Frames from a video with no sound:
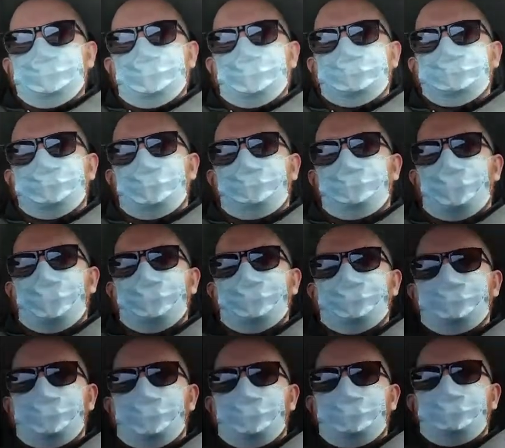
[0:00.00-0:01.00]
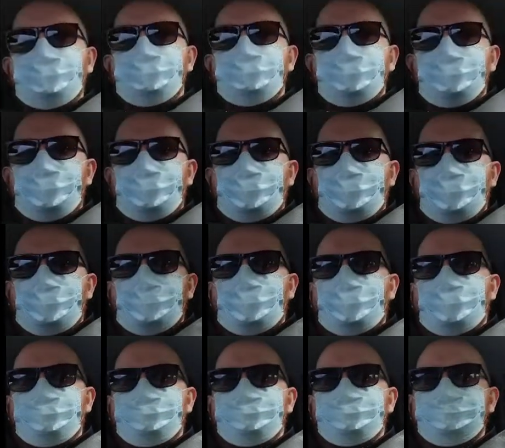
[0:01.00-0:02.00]
that's where I'm heading now.
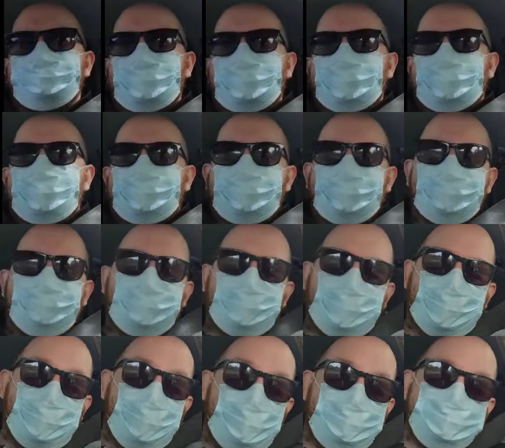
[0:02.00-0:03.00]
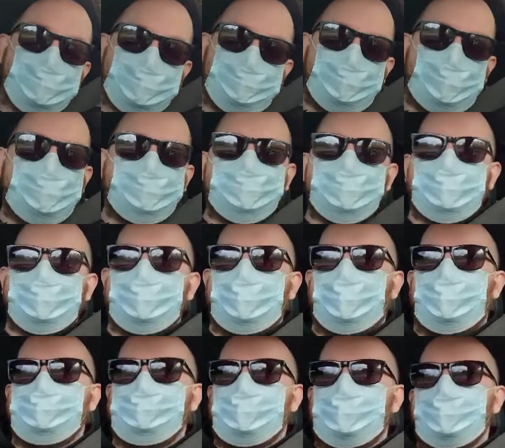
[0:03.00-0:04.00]
An observation
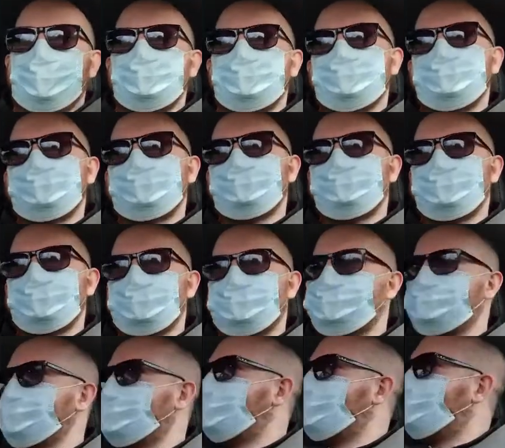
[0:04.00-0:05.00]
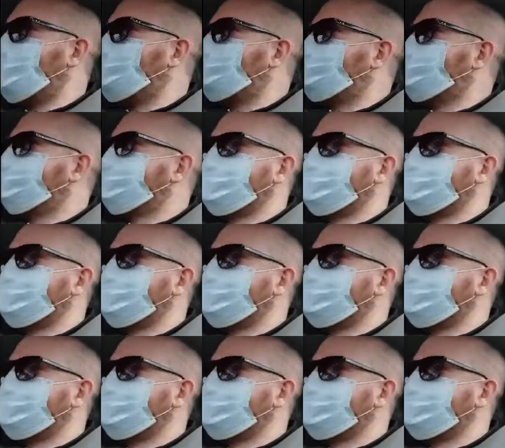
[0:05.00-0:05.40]
that I made, which I